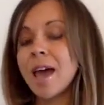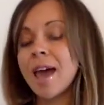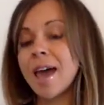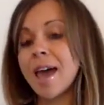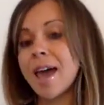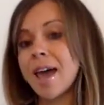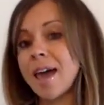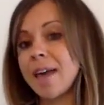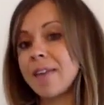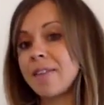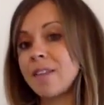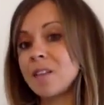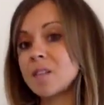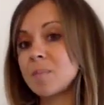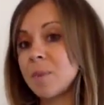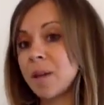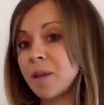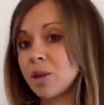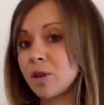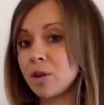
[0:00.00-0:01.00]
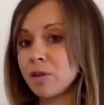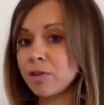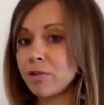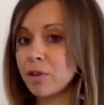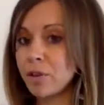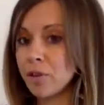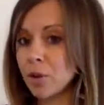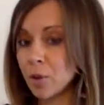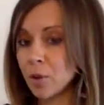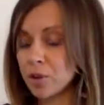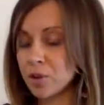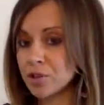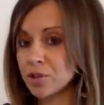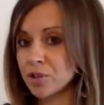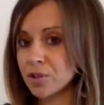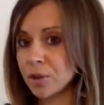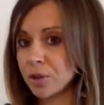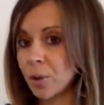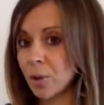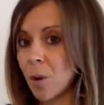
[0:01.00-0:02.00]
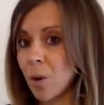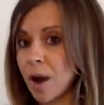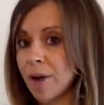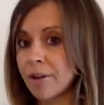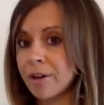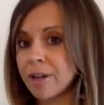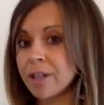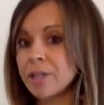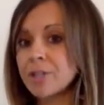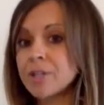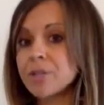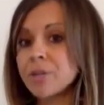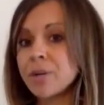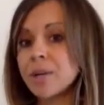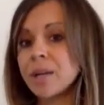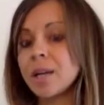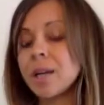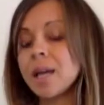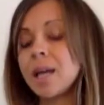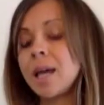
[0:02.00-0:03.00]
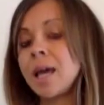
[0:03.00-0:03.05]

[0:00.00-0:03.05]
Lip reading: and there's been no further question or inquiry into it.